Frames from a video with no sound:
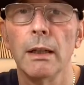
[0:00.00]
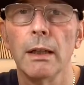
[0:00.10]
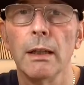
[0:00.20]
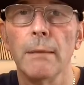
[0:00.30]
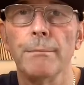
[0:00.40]

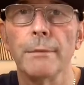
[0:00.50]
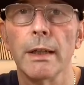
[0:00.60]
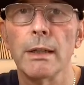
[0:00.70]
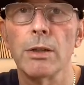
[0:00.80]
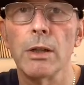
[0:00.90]
Um, I
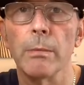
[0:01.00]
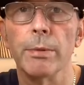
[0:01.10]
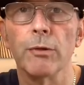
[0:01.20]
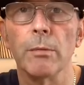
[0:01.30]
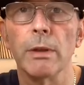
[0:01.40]
think she could
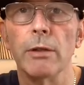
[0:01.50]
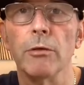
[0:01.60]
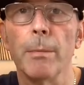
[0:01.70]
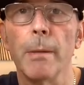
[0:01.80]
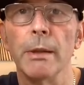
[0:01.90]
possibly
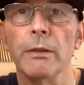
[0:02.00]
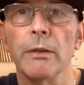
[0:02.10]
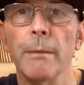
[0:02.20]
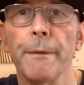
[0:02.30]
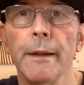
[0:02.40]
crop up in
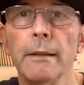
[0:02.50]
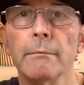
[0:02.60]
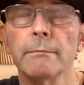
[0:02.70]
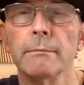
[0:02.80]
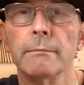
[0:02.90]
something
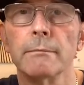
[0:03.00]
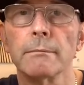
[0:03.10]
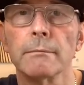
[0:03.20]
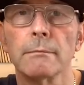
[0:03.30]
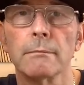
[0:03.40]

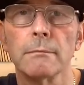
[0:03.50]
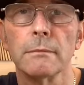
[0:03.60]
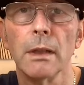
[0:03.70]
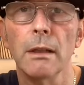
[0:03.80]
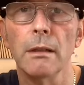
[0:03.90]

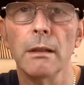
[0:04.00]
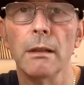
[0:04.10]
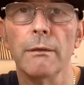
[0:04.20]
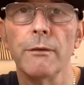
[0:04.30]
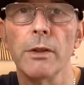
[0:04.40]
in the
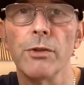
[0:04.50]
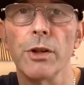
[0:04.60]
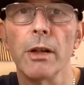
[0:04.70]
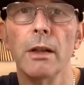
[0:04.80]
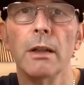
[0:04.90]
near future.